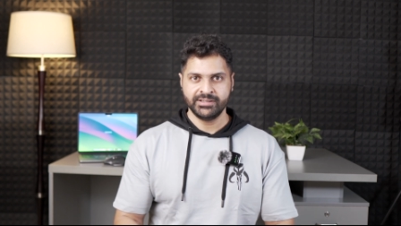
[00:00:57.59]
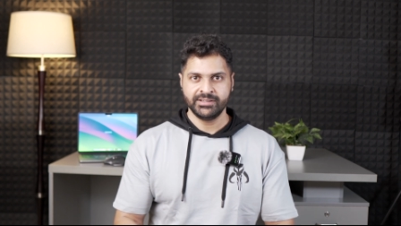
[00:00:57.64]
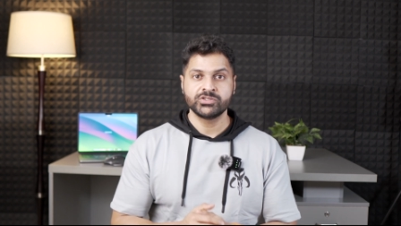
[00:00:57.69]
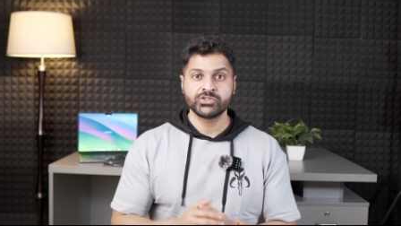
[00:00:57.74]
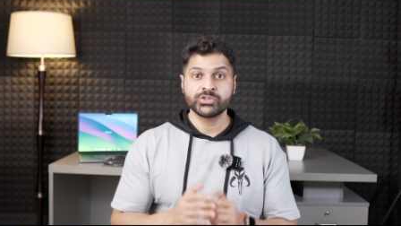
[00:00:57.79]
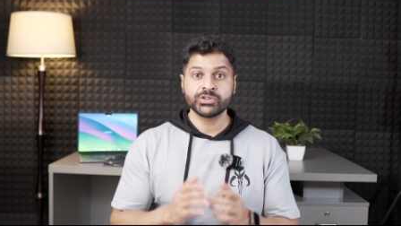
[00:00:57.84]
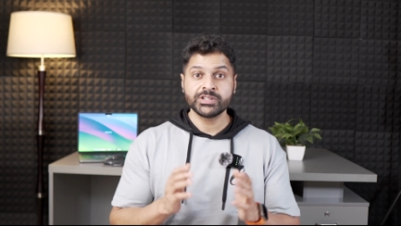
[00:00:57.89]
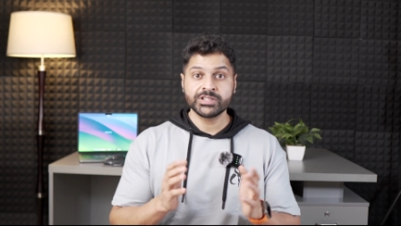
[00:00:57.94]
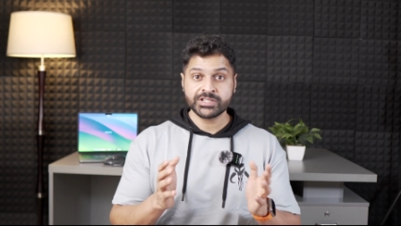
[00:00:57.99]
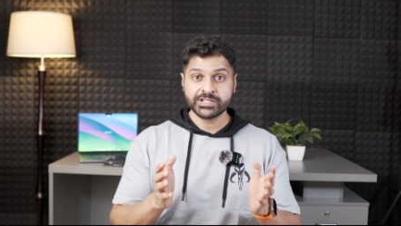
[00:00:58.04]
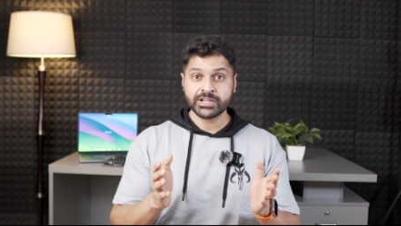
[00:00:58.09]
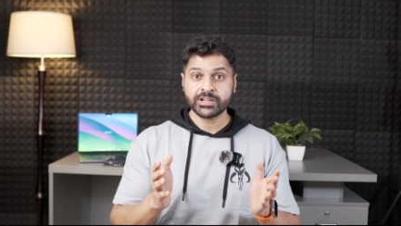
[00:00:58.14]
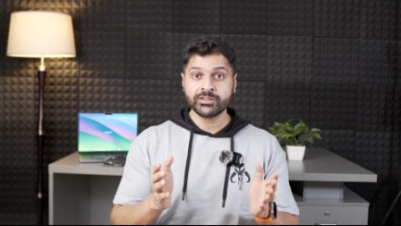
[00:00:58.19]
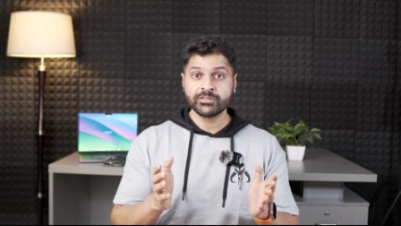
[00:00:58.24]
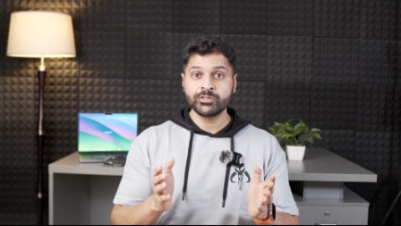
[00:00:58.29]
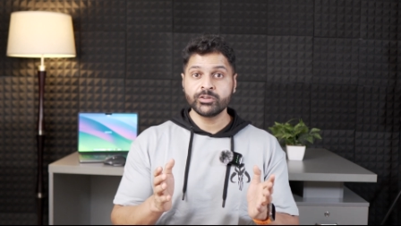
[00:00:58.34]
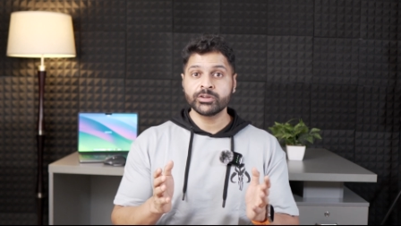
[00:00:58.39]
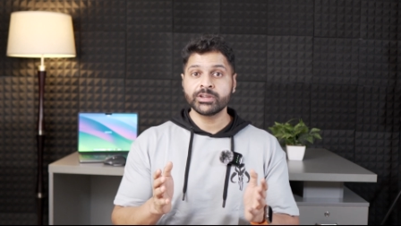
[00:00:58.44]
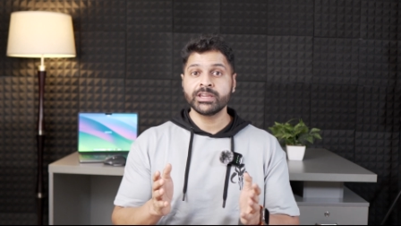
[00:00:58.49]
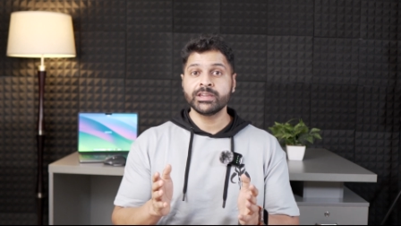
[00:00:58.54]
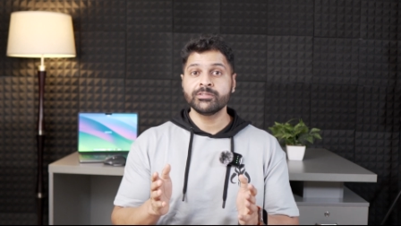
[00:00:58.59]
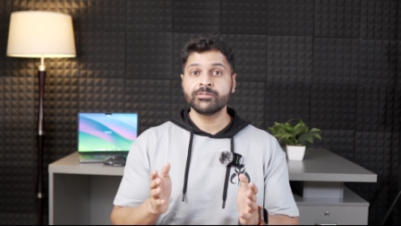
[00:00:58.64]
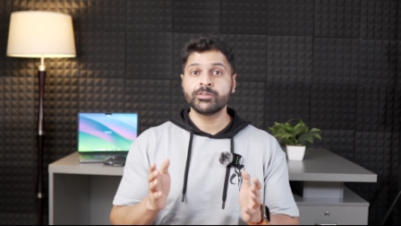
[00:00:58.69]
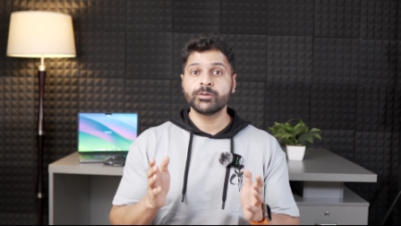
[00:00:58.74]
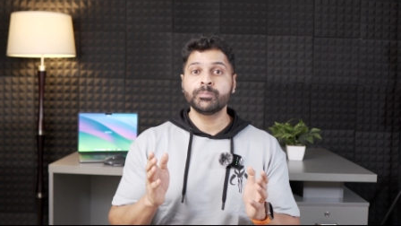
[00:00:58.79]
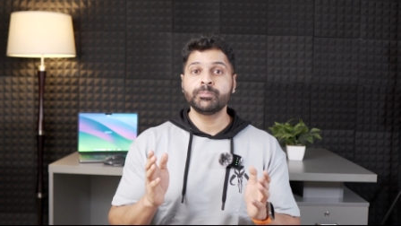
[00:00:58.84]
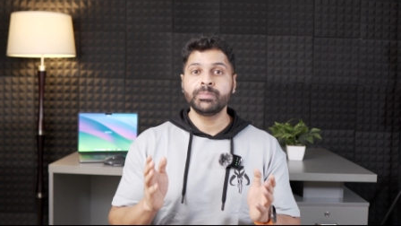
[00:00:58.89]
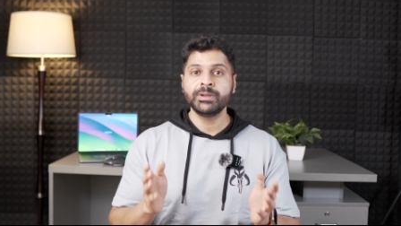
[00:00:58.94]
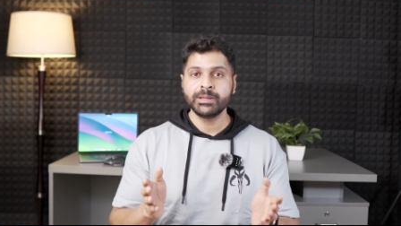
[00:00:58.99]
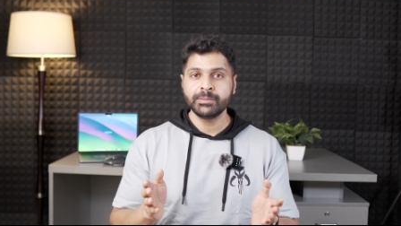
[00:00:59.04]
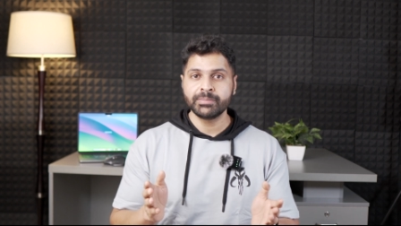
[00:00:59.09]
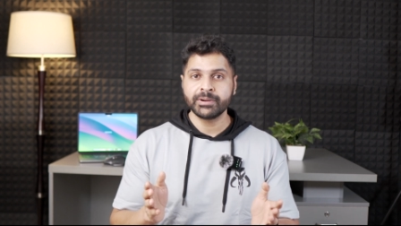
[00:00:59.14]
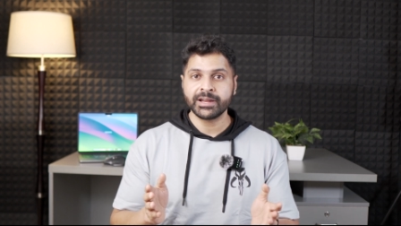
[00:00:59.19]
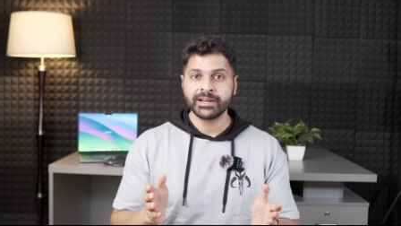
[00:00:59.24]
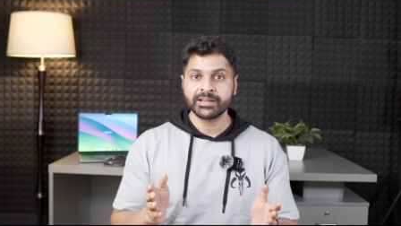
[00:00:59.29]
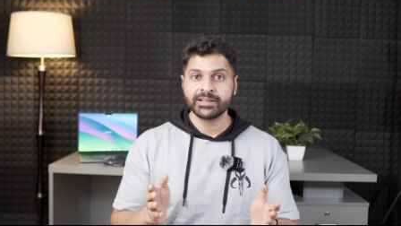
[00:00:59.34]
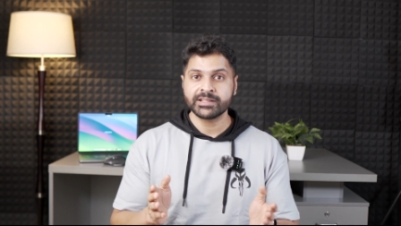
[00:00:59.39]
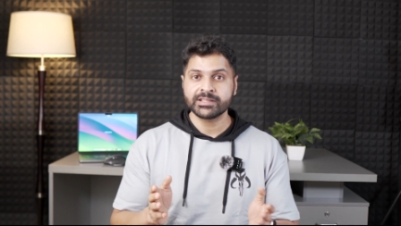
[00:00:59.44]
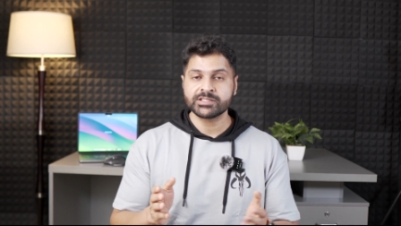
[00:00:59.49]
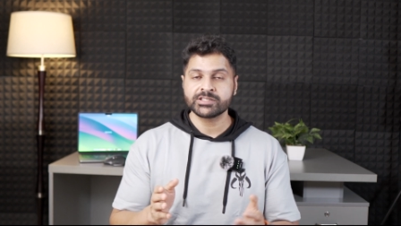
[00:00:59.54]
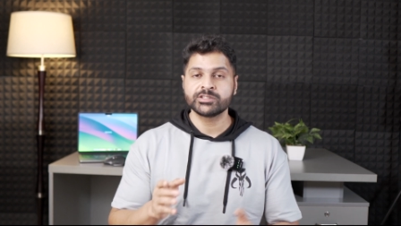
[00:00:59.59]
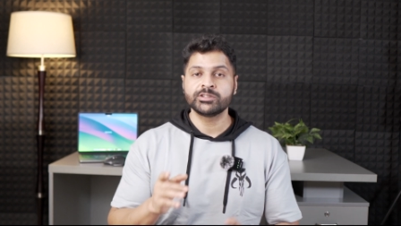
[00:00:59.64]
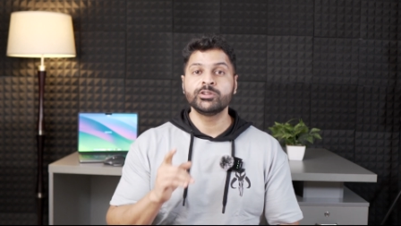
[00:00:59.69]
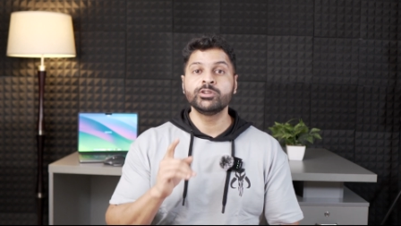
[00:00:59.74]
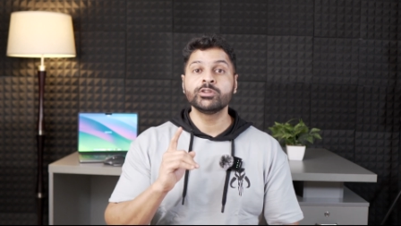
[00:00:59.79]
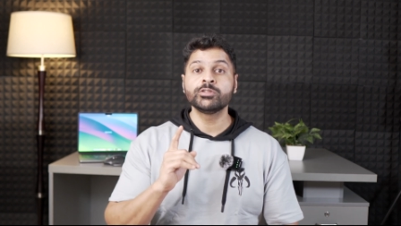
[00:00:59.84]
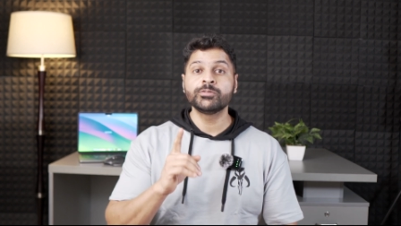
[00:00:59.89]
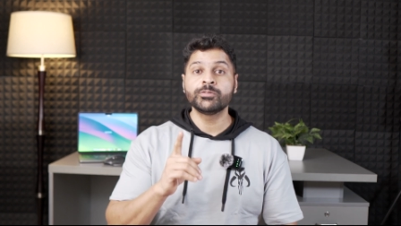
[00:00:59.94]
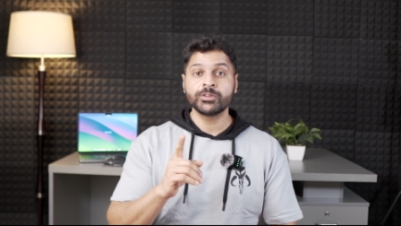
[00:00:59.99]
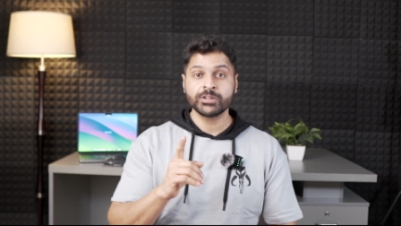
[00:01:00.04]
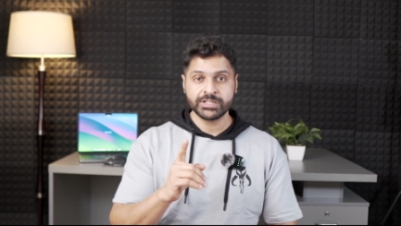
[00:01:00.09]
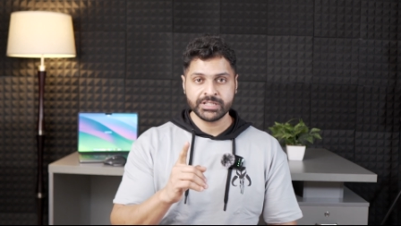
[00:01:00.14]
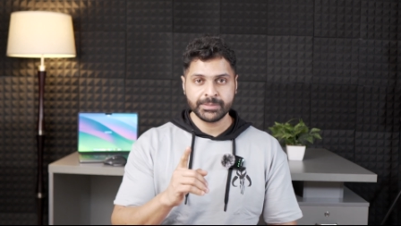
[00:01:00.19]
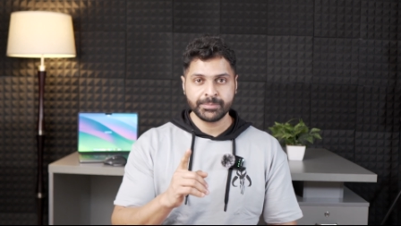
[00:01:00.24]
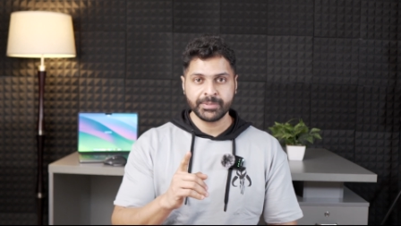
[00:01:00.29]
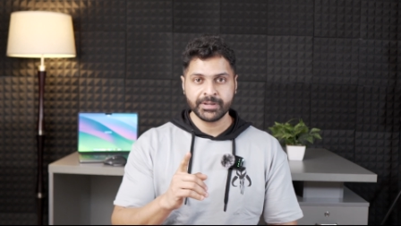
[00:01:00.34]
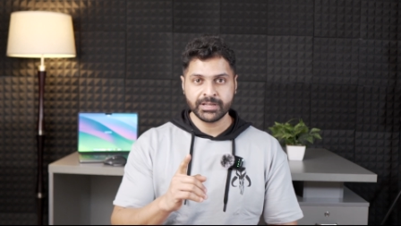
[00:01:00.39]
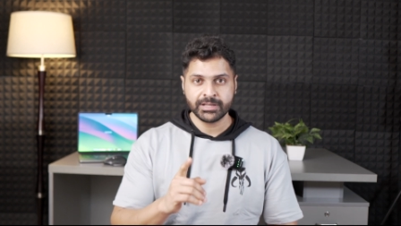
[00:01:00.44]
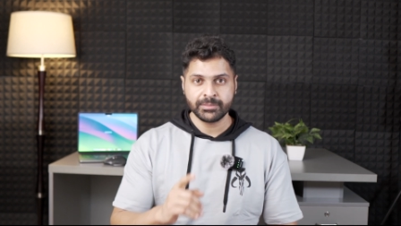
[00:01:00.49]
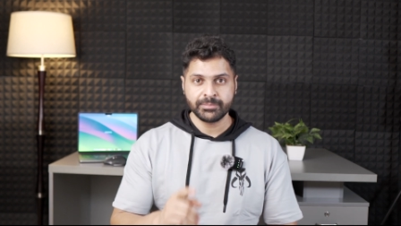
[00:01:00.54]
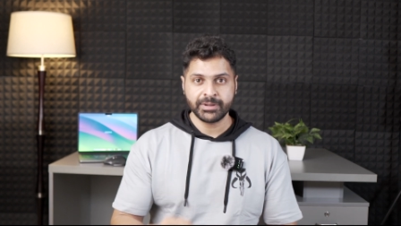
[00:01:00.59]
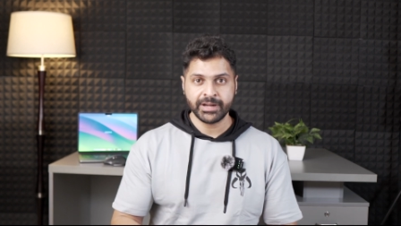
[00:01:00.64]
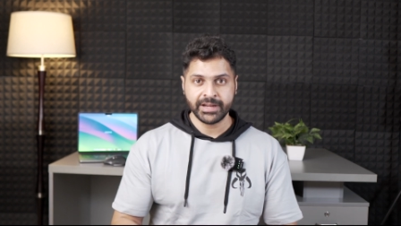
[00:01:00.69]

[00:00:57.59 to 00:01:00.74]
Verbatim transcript: So instead of looking for peak brightness, look for typical